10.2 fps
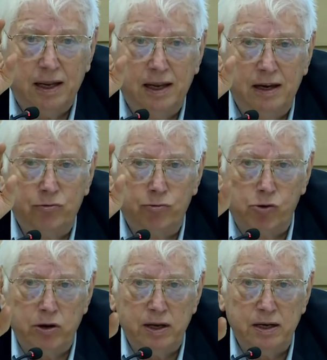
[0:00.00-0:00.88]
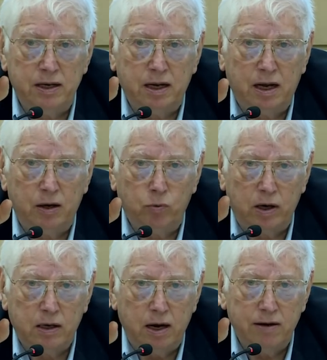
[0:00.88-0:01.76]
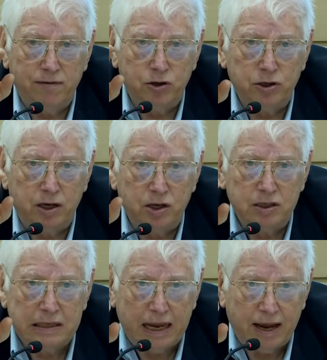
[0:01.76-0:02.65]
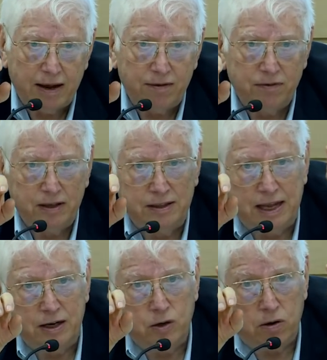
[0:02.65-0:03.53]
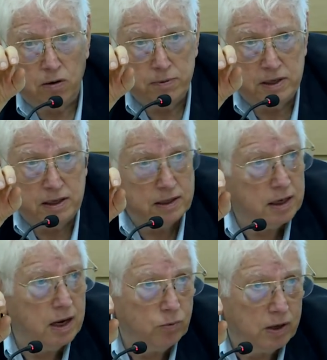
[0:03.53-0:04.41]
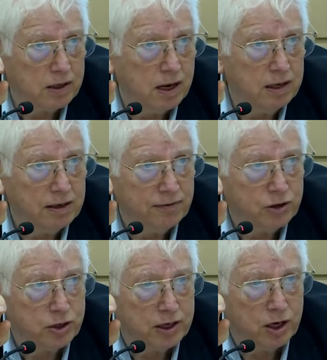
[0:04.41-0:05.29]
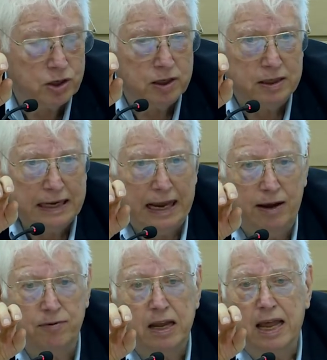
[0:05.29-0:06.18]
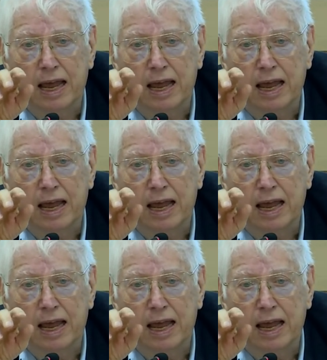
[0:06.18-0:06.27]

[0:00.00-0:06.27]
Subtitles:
in rural India on what kind of education to have than in urban India on what kind of education to have.